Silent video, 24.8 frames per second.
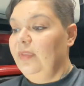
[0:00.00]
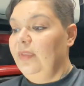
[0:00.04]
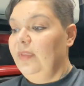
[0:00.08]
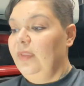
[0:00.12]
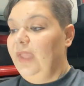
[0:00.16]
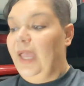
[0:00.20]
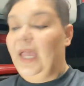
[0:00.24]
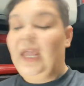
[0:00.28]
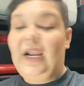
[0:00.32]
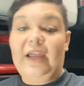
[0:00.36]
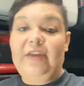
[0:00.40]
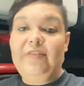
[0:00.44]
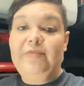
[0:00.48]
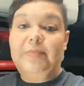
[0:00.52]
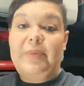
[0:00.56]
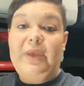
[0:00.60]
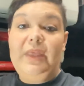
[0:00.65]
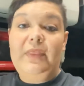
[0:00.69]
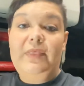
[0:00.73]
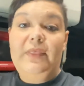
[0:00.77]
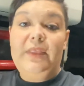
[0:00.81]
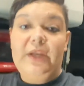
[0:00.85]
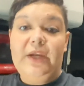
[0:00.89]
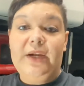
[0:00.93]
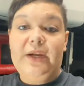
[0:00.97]
And I've
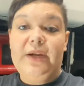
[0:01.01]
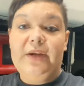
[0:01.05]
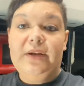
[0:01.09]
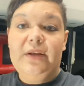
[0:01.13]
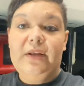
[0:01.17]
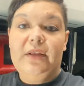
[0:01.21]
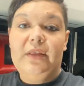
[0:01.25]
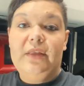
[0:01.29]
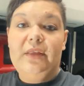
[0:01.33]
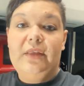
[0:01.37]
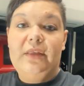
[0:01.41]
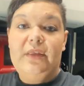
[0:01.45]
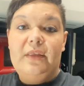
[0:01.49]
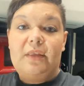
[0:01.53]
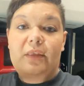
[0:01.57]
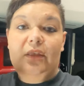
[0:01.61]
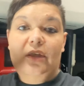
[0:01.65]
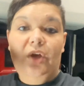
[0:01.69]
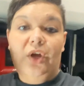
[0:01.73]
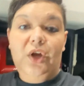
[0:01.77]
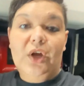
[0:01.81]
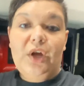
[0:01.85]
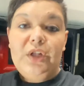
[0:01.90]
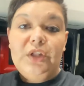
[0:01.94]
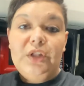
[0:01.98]
been there,
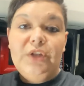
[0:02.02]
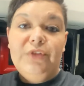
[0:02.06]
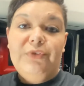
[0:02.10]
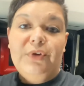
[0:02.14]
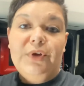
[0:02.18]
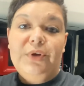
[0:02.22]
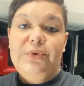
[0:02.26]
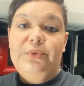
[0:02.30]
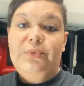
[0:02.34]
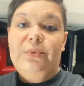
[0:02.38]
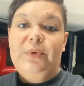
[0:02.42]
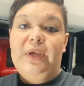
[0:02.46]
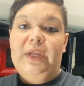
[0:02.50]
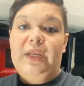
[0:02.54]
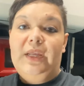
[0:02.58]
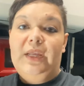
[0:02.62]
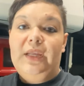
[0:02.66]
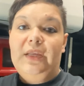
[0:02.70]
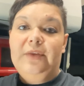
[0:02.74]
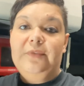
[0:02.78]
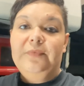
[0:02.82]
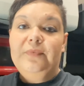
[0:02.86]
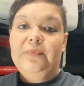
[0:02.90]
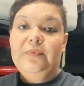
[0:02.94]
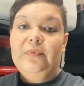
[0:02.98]
heard the phone
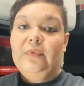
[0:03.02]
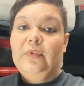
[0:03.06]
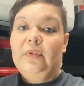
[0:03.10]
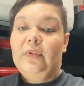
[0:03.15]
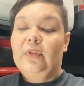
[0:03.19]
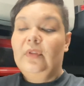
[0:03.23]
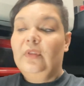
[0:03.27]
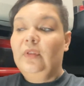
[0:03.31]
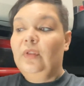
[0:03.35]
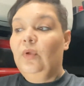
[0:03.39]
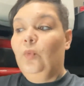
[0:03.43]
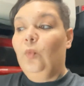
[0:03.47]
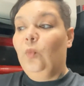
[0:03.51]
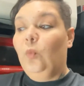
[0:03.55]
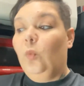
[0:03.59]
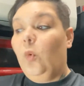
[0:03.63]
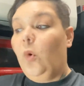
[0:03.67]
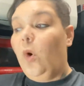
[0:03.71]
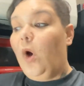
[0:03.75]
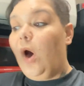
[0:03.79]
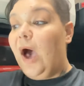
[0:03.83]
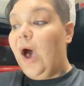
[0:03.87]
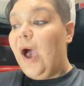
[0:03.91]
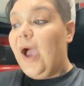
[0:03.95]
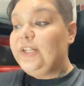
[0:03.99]
ring,
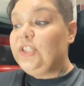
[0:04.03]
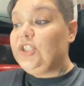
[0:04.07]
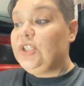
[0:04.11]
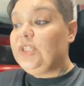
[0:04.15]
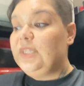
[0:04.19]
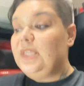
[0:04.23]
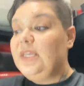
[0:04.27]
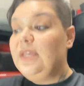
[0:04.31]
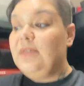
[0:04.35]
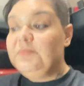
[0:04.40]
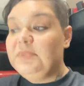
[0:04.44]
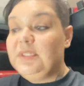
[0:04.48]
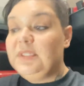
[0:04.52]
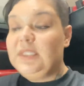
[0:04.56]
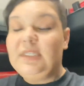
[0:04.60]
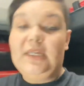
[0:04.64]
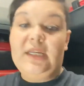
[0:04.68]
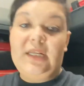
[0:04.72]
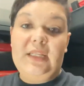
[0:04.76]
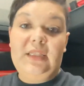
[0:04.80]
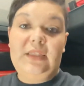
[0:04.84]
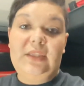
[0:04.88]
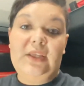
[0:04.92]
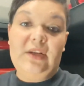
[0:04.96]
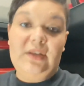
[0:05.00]
watched them
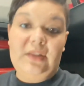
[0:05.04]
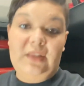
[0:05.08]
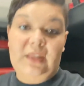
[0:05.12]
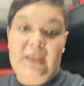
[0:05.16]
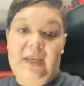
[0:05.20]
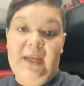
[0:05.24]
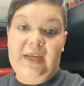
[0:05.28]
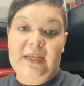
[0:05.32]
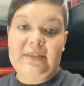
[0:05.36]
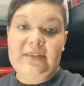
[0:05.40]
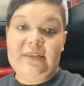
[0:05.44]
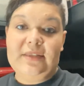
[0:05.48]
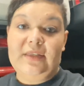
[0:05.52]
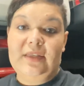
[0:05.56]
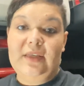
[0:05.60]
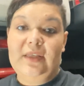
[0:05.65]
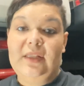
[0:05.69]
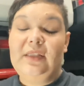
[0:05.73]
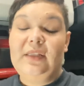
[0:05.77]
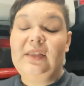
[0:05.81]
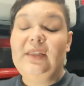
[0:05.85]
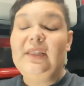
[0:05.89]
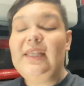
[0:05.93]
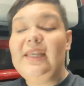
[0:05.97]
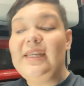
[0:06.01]
sit at their desk,
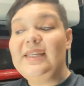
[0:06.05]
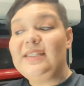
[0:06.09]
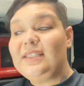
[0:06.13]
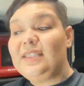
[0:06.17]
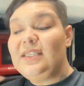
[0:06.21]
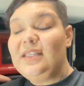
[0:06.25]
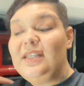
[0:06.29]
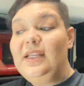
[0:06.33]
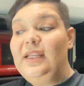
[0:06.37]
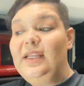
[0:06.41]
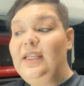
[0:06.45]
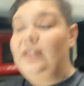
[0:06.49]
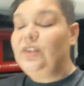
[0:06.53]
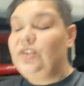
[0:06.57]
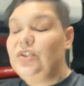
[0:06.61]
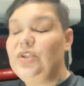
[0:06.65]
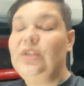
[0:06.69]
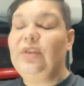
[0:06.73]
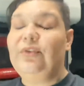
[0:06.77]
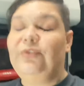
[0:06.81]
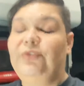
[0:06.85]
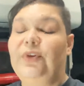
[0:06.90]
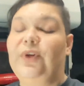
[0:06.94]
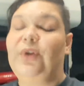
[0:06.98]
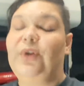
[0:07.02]
listening to
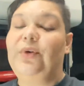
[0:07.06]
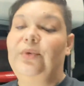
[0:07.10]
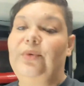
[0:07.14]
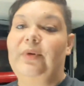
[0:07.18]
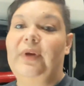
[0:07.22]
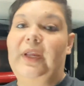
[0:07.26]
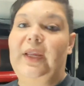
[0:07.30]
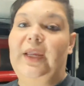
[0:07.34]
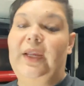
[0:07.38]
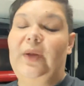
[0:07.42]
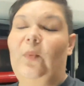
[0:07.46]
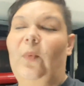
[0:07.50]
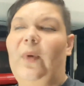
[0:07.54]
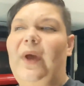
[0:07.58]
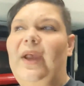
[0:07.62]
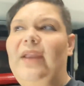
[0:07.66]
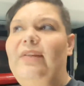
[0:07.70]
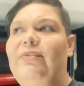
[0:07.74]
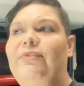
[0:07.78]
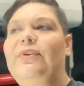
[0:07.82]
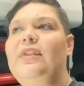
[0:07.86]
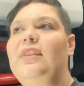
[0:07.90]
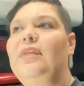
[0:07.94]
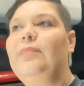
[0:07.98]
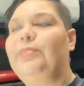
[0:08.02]
the phone ring, wait
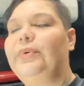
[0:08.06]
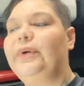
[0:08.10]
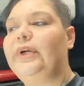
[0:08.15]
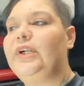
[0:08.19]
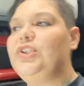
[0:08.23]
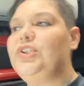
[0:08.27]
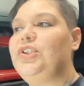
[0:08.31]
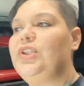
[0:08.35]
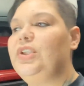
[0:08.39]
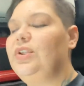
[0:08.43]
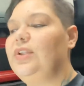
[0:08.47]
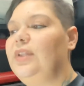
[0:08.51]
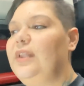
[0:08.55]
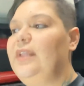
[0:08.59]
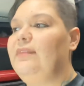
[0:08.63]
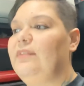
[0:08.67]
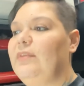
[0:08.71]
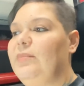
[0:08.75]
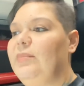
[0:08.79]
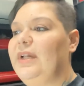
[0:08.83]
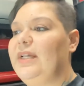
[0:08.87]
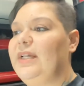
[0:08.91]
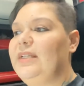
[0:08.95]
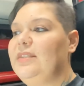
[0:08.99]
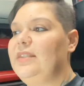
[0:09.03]
for the person to leave a
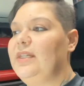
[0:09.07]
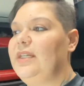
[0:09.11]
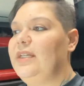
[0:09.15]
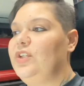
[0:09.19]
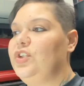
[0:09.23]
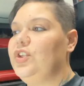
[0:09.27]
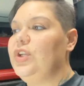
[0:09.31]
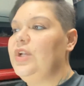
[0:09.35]
message,